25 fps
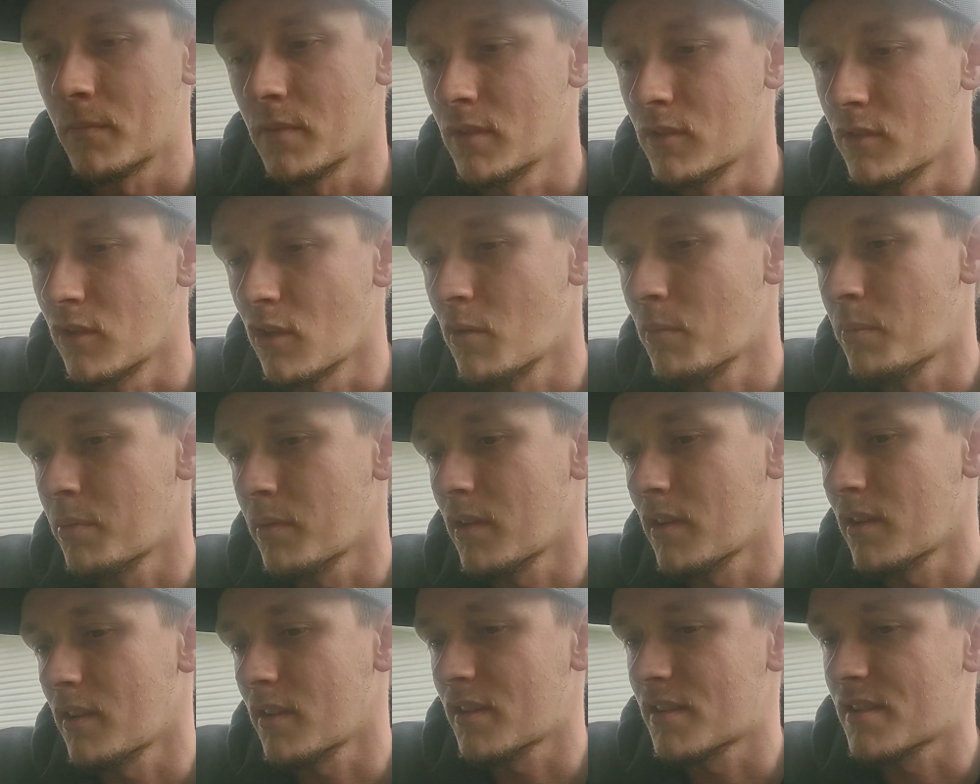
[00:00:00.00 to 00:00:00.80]
Glow
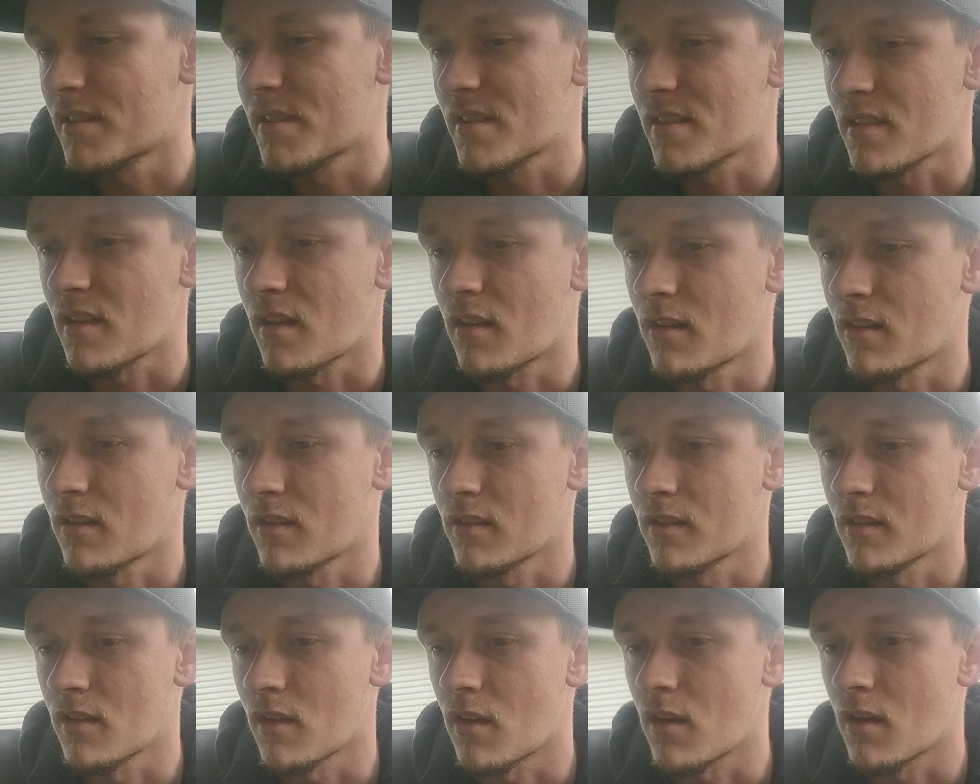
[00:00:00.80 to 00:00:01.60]
plugs
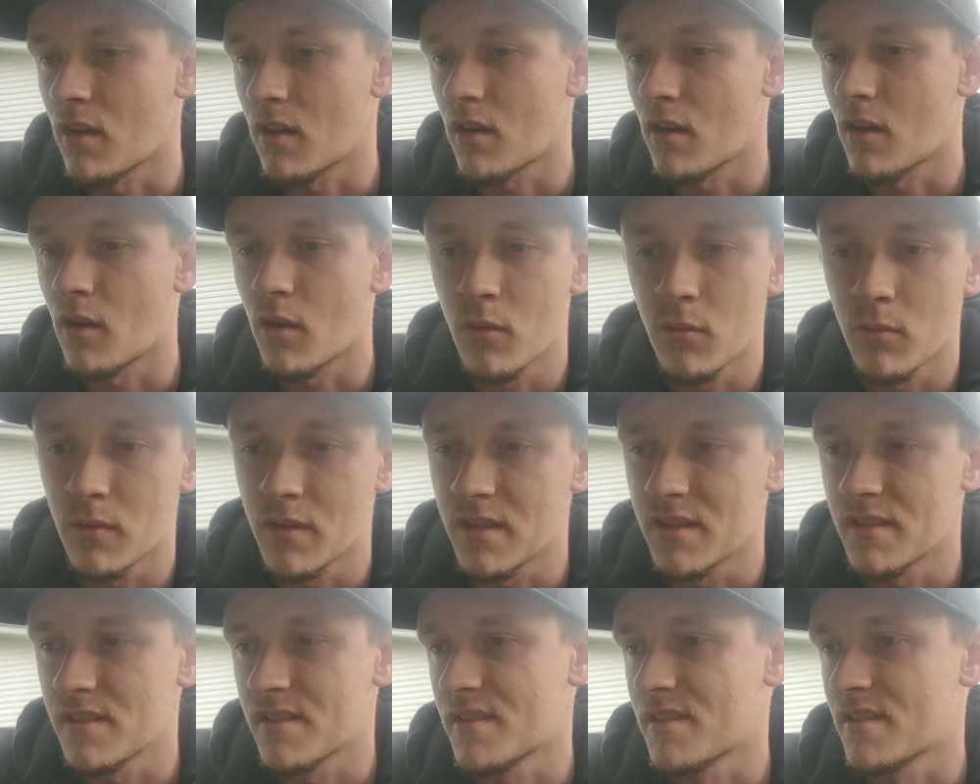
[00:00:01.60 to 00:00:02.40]
are
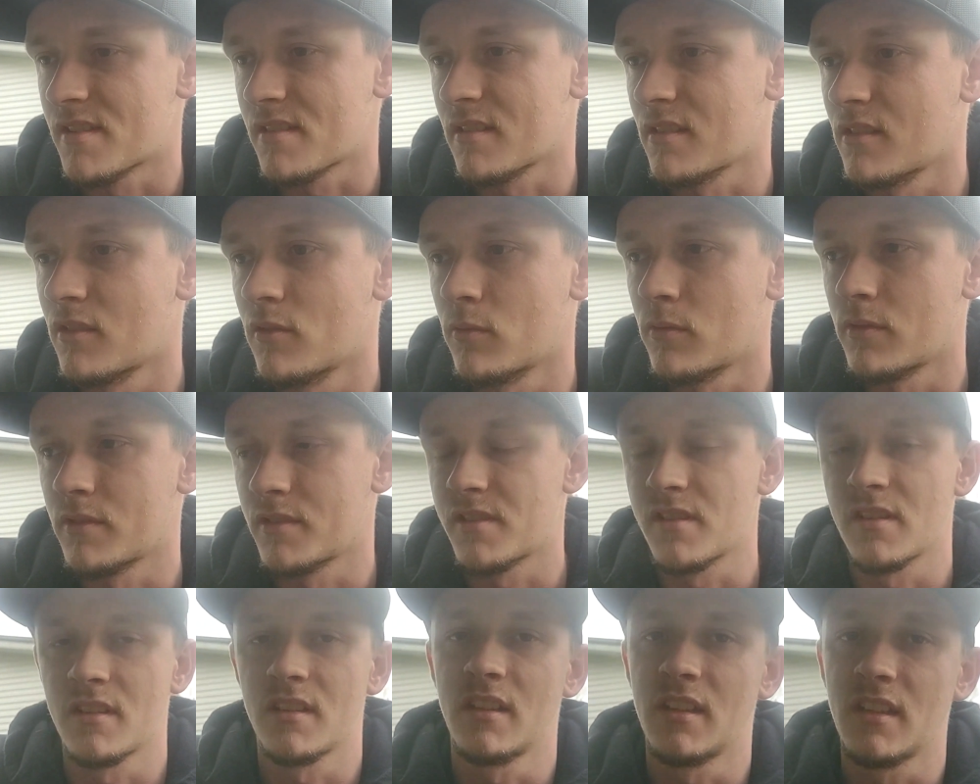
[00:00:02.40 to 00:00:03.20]
always
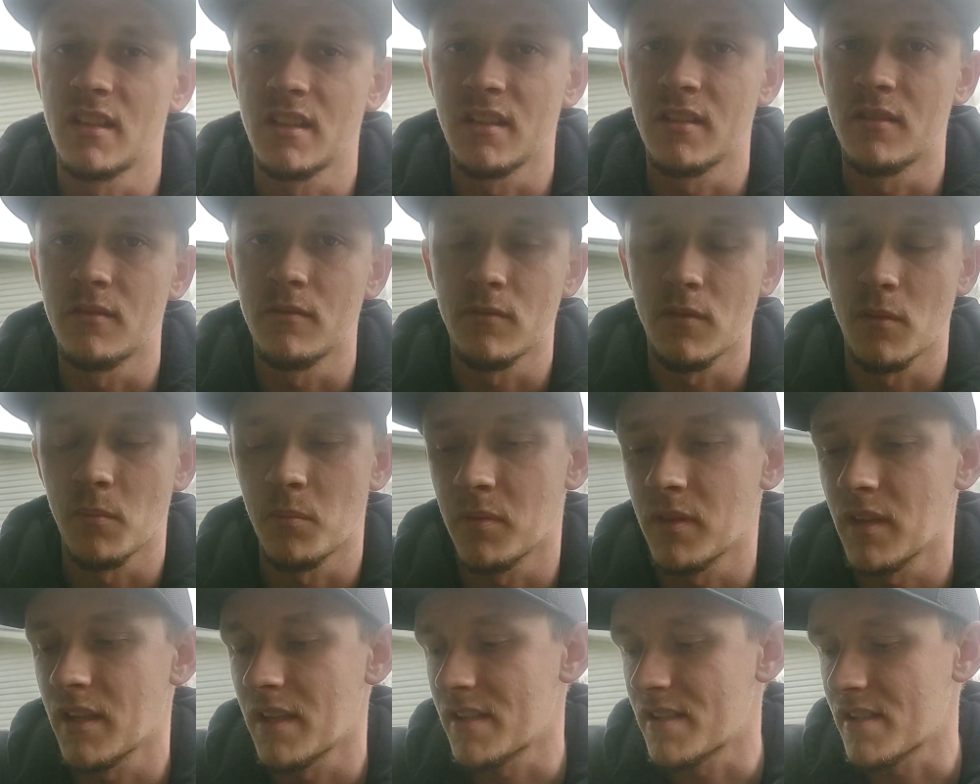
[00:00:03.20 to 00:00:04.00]
going to need
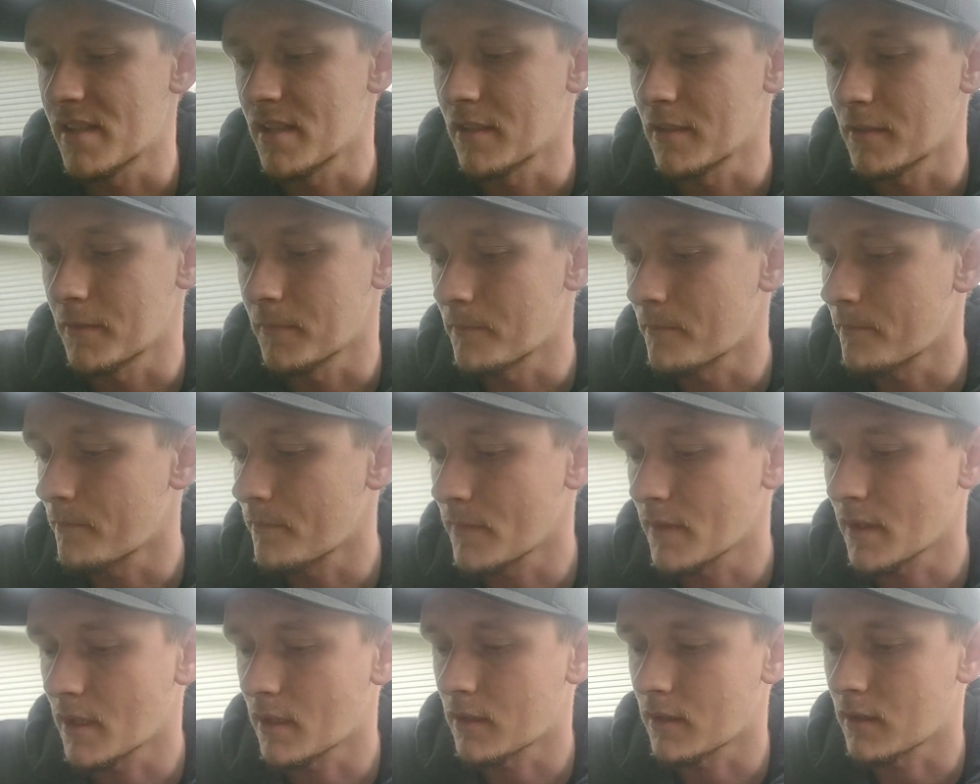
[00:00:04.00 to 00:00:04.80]
replacing.
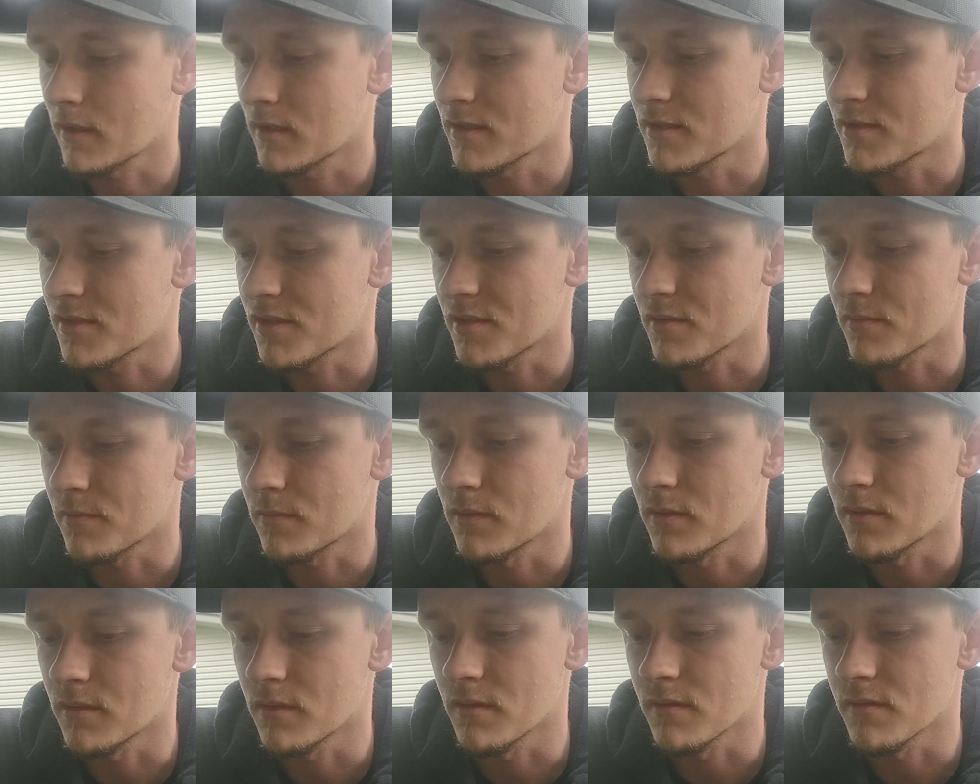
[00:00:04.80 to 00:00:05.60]
It's just
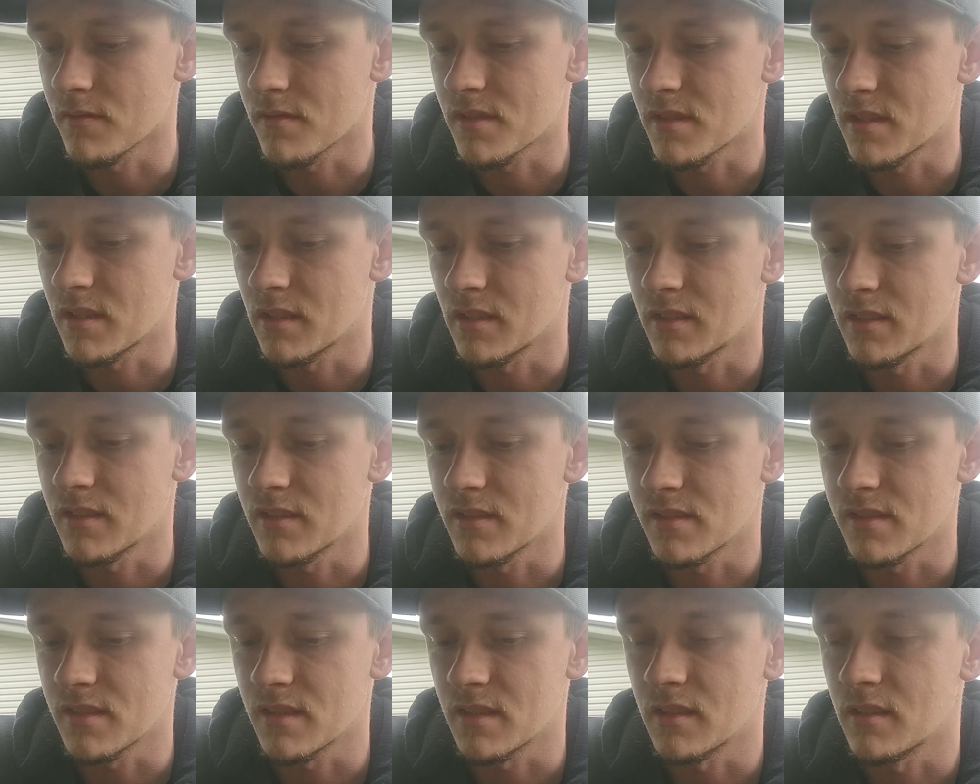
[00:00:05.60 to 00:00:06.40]
one of those
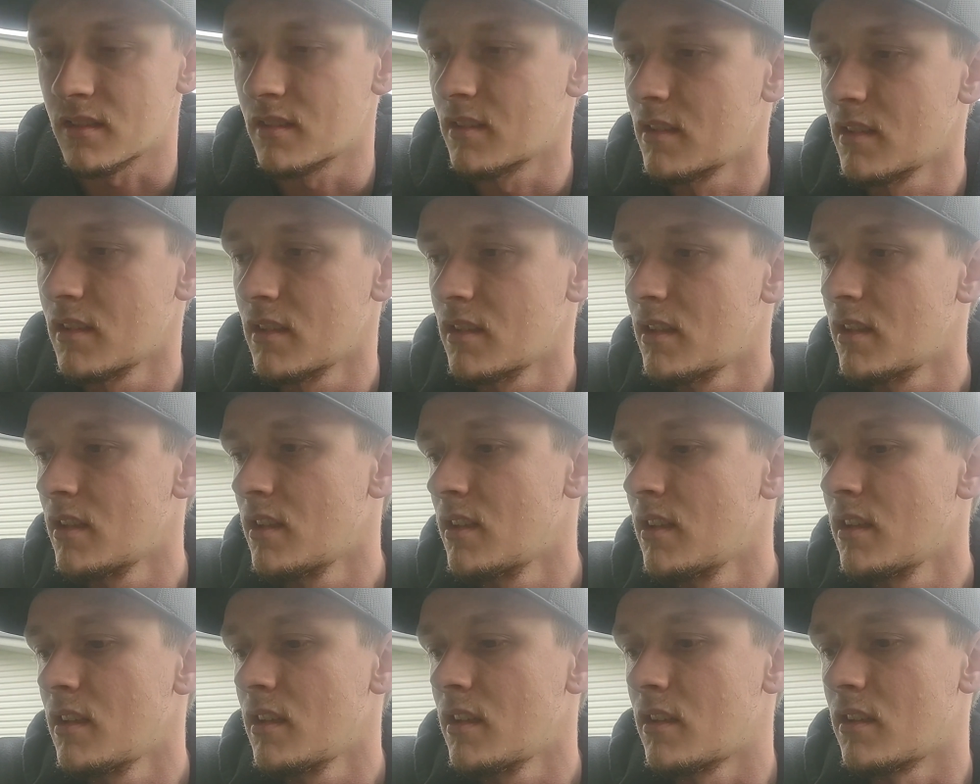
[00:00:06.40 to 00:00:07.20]
things that,
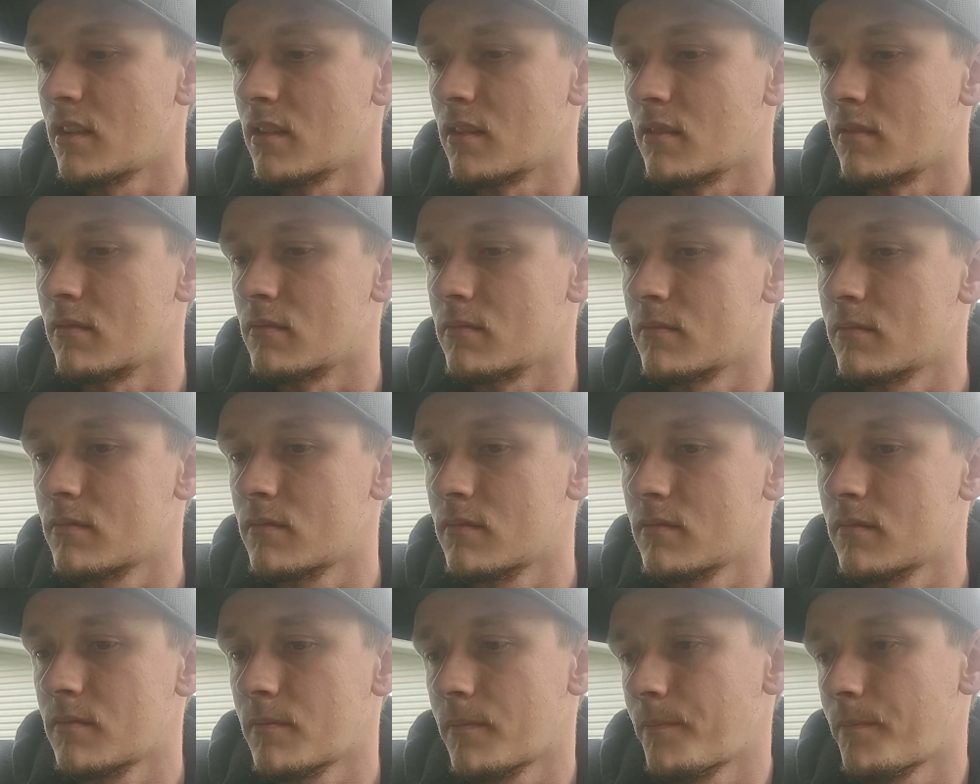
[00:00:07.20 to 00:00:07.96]
you know,